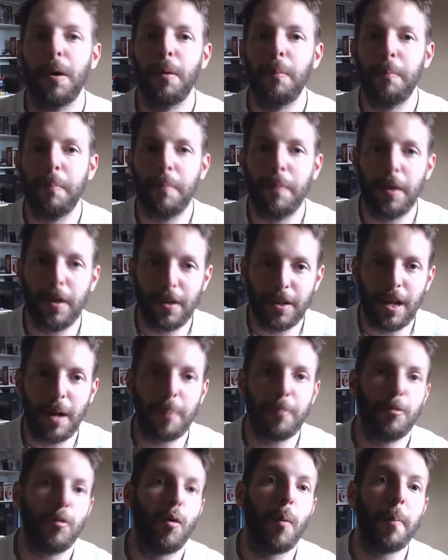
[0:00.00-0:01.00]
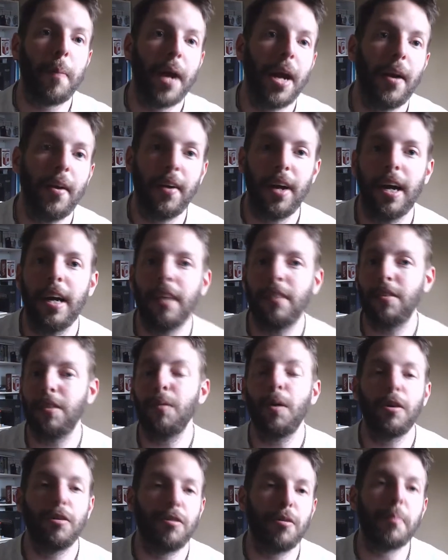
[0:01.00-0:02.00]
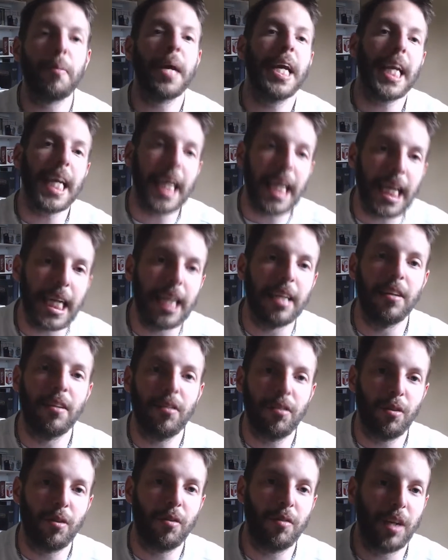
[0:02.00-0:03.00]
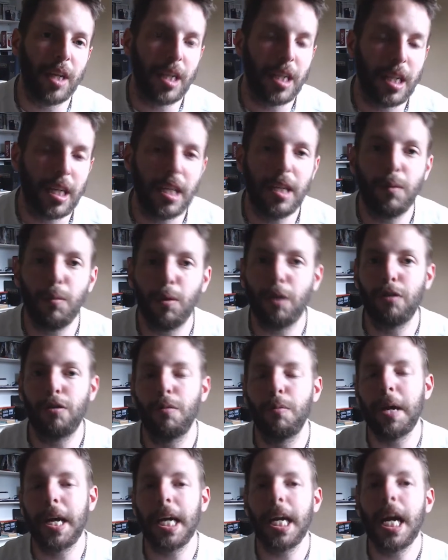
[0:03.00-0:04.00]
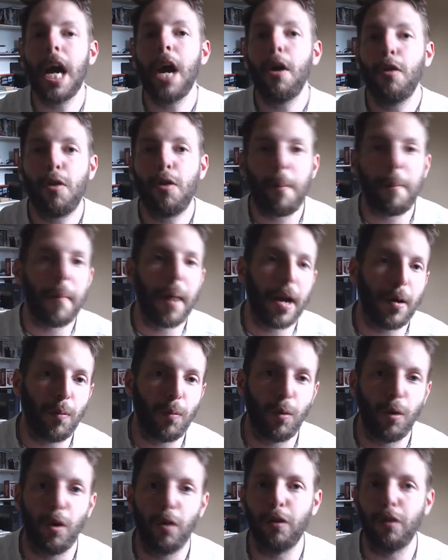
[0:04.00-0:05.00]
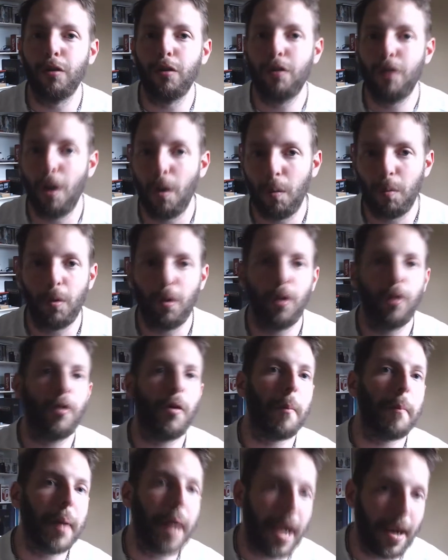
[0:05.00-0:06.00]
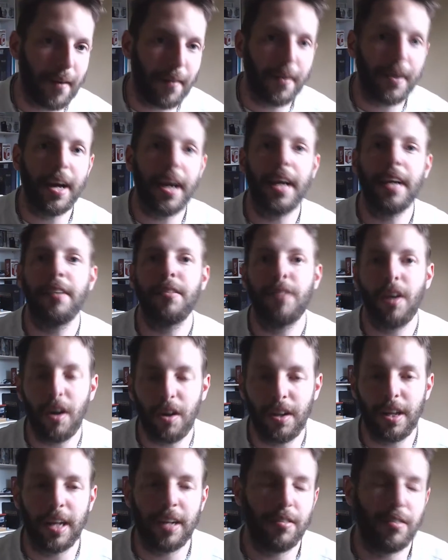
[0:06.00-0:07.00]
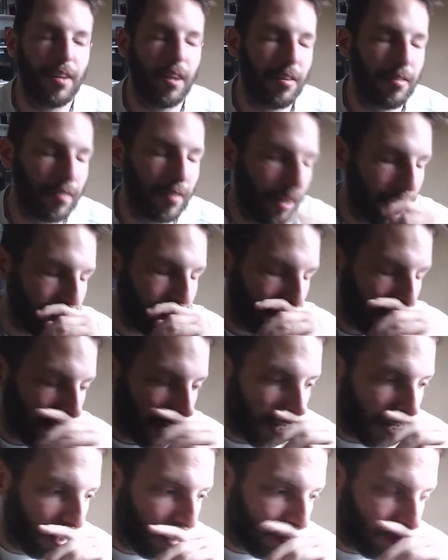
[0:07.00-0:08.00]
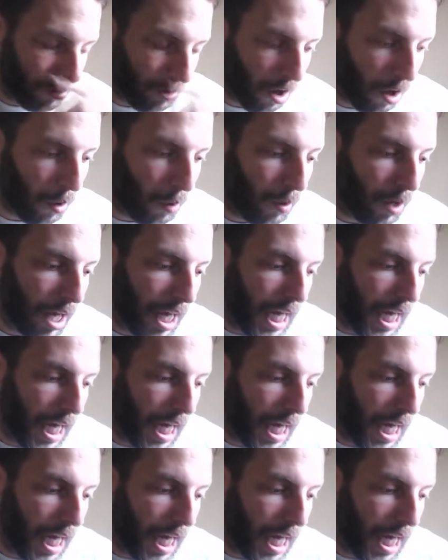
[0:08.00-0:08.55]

build it up to a paradise. He wants to make Eden sort of idea. He wants to make the might world, the stone world, the paradise, all that stuff, right? So,